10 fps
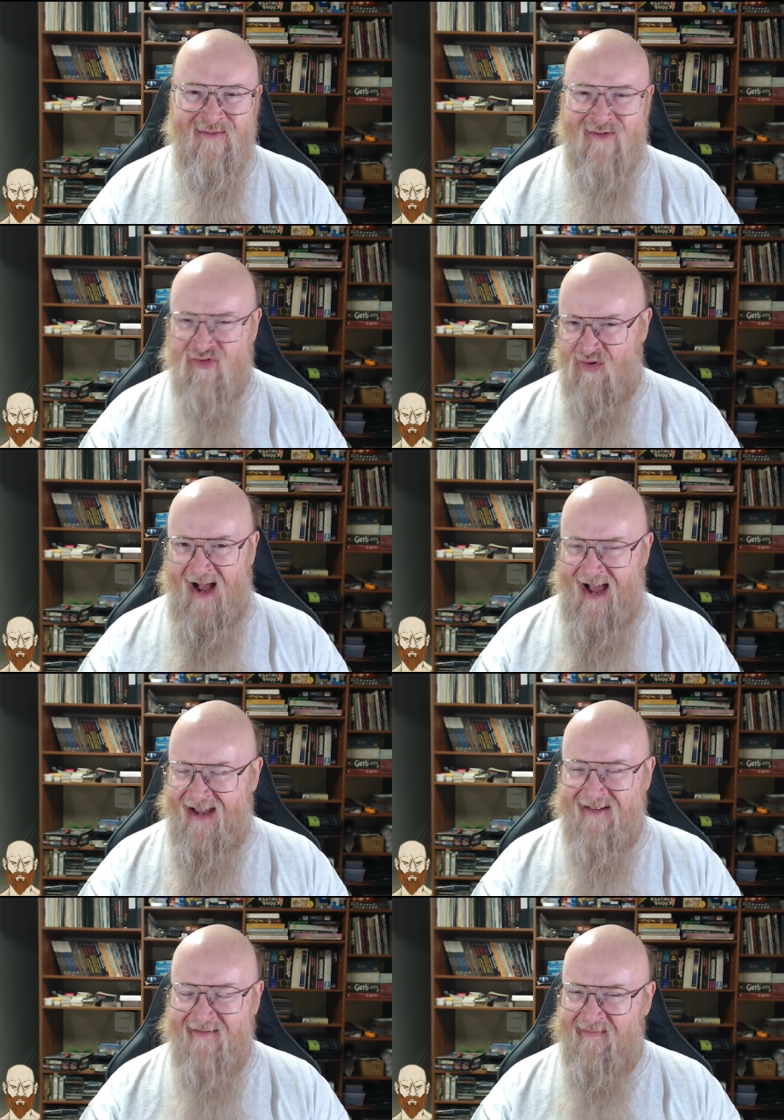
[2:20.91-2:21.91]
dry
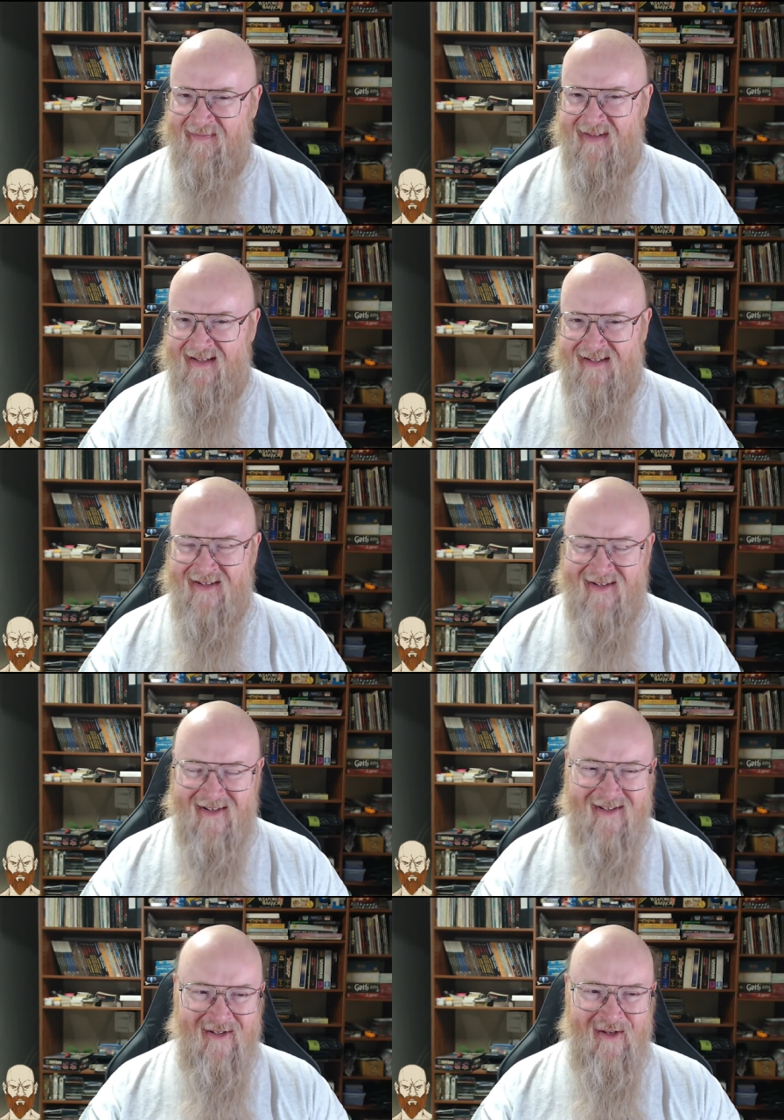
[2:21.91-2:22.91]
it's
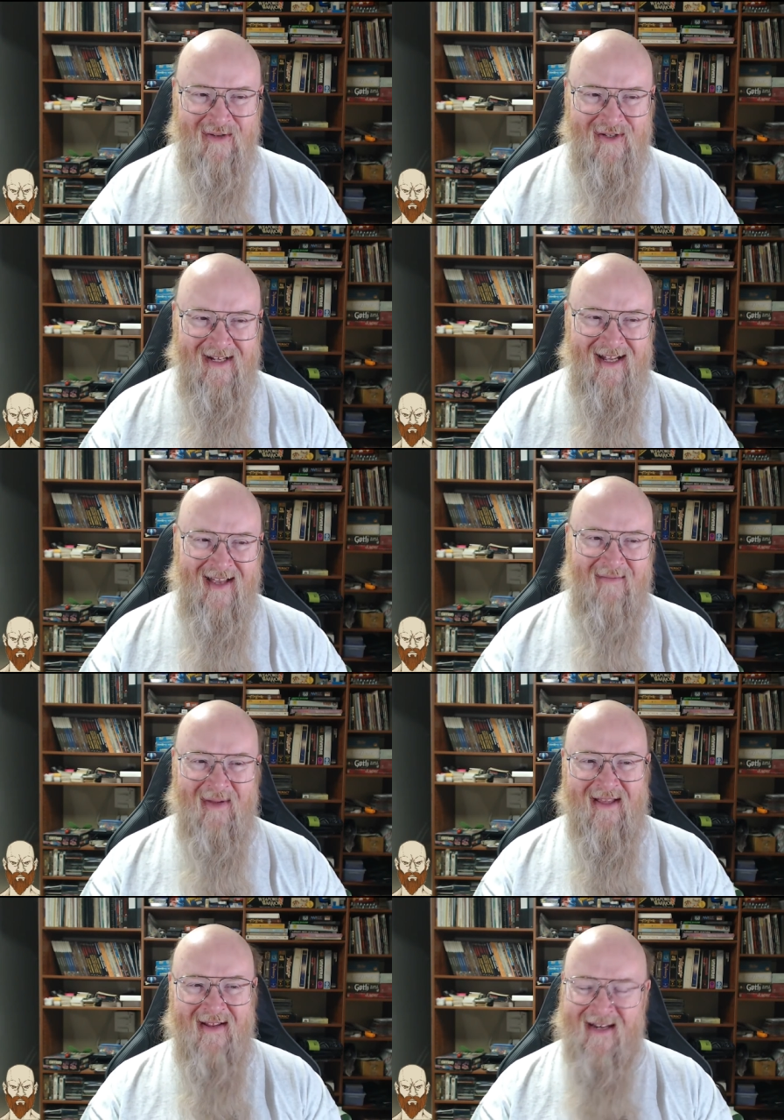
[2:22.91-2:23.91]
uh, too sticky.
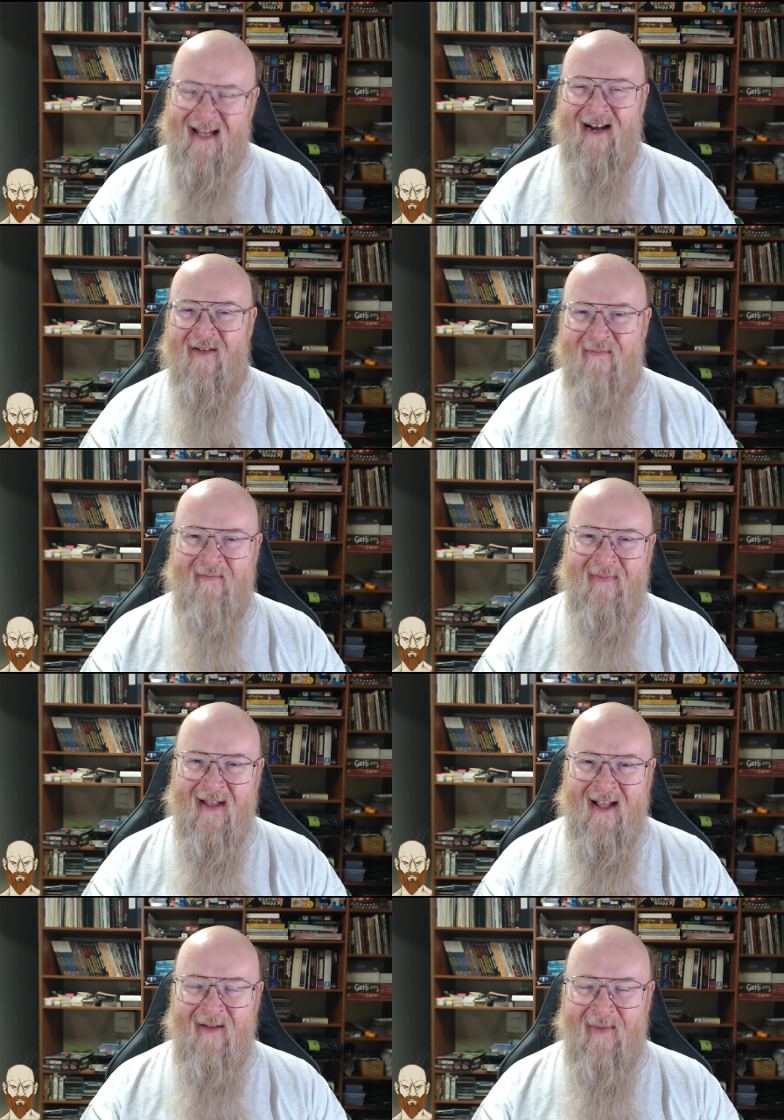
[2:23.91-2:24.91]
But the needle,
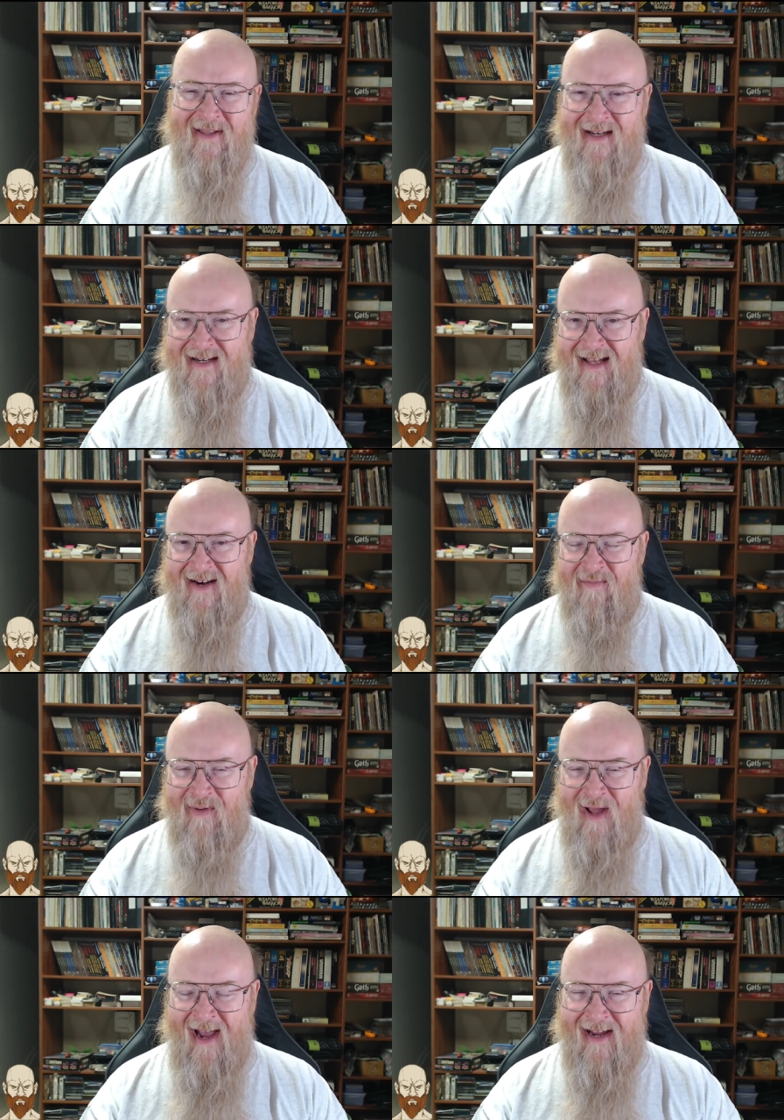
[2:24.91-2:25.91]
but the needle
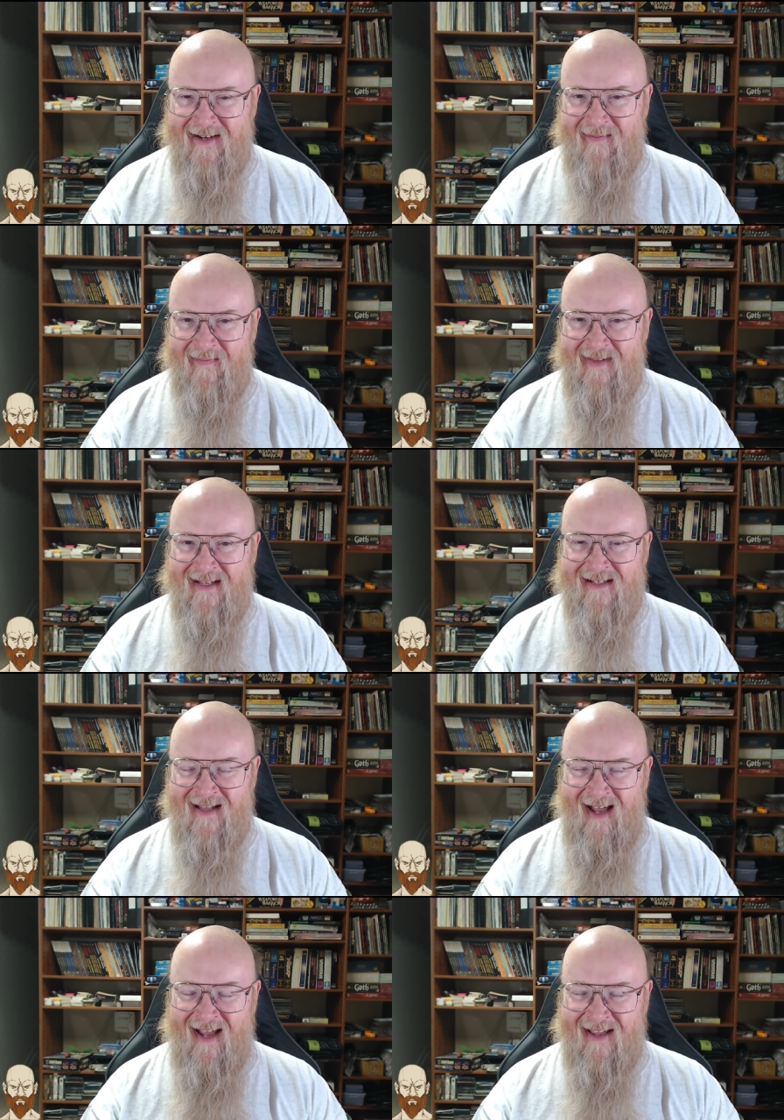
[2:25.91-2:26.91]
blight is
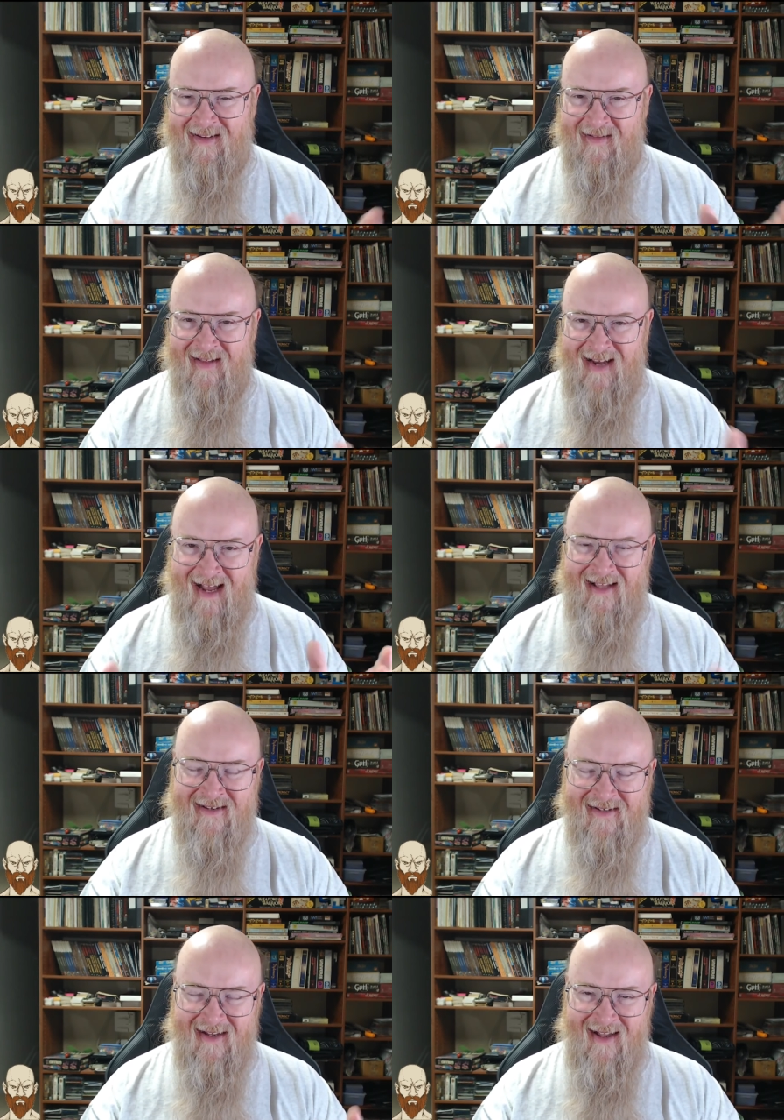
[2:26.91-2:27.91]
like it
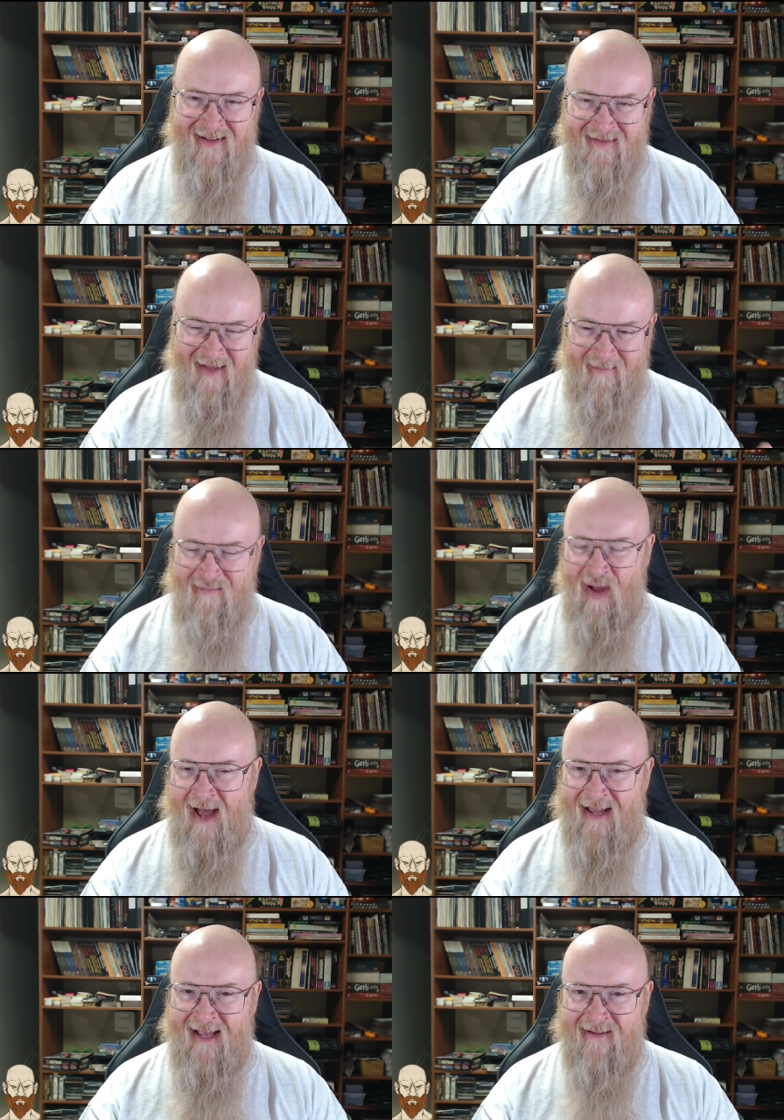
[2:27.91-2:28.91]
has a, a
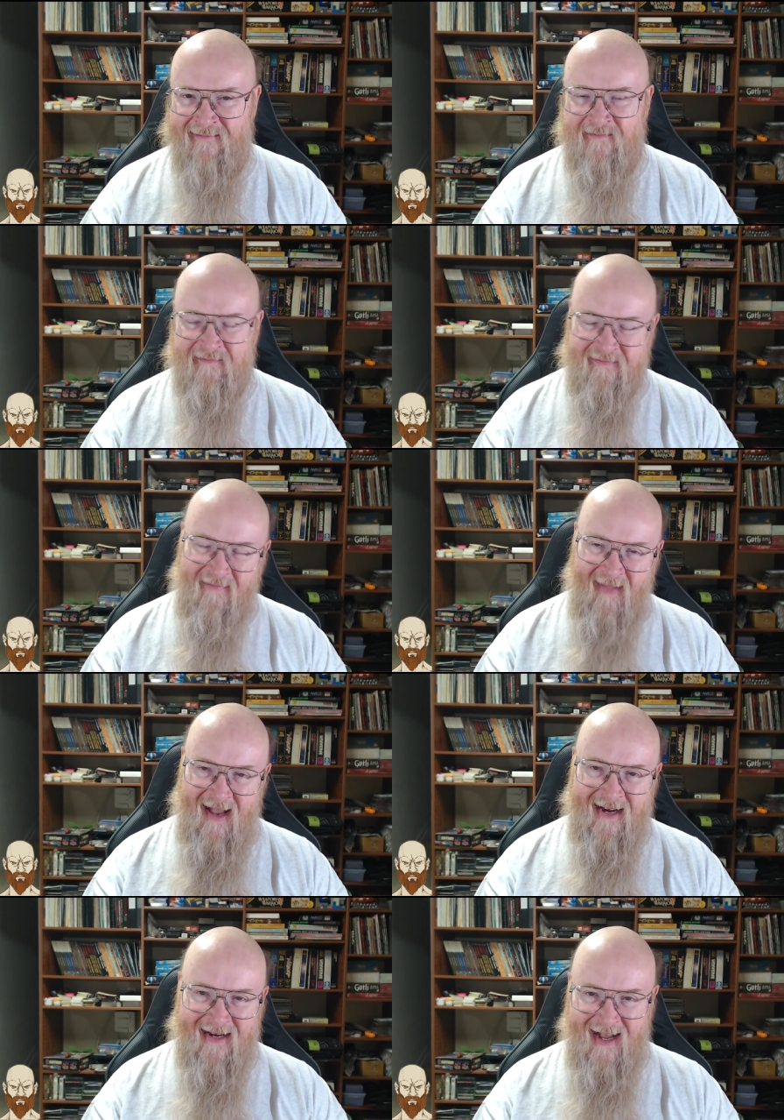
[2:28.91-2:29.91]
body
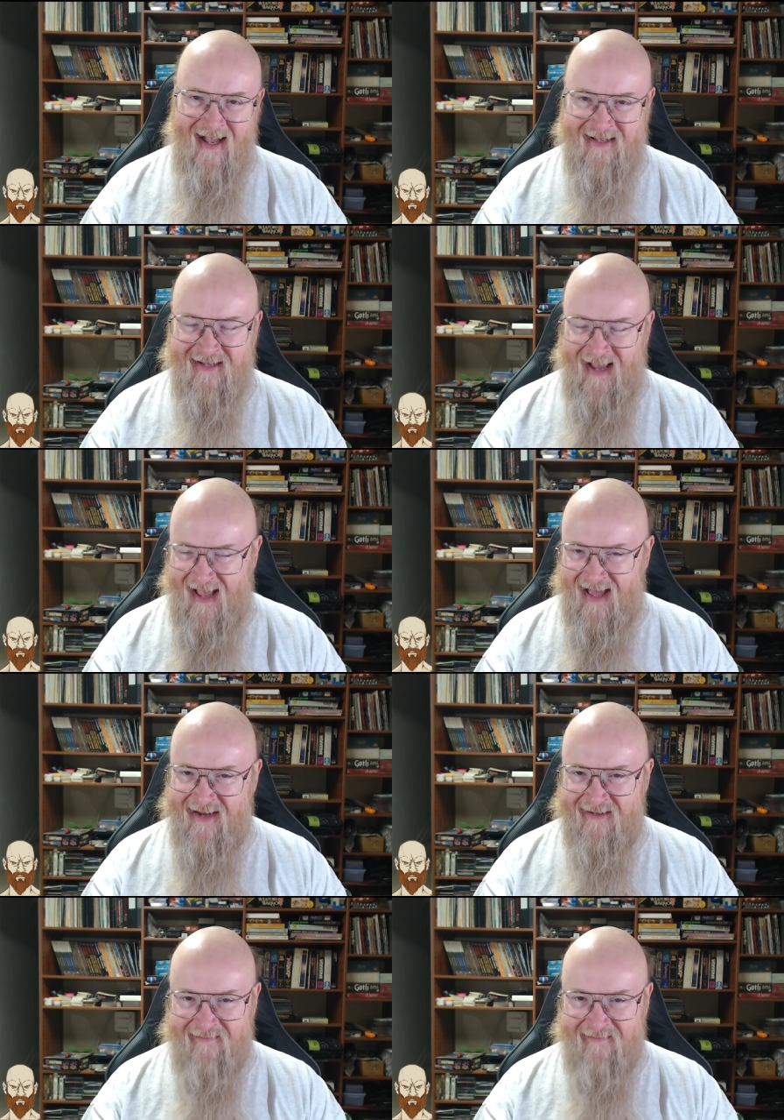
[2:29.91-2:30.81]
and it has a head.